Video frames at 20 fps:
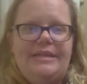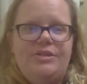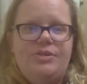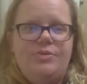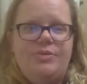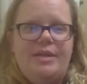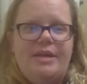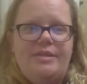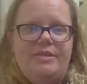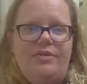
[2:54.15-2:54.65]

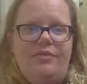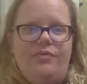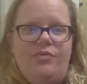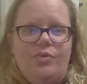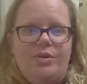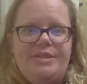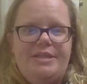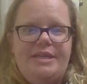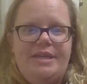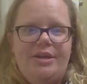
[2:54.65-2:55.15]

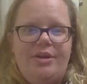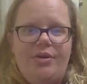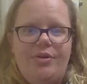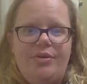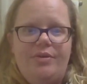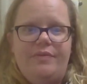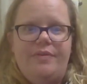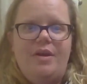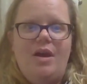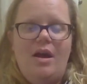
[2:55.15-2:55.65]
2014
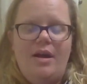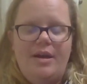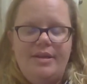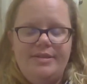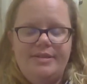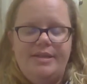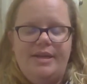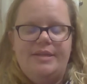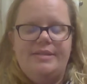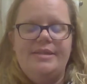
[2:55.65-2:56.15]
Code of
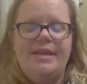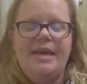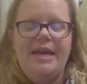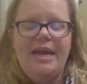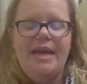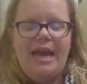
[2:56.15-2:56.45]
Conduct